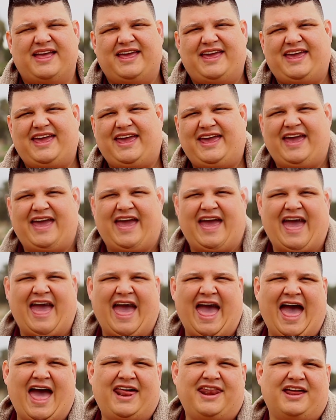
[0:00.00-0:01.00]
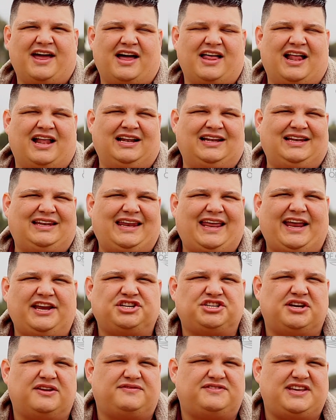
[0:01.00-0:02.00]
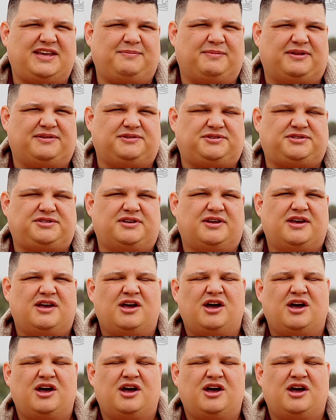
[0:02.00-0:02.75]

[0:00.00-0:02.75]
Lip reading: he had a legion of demons.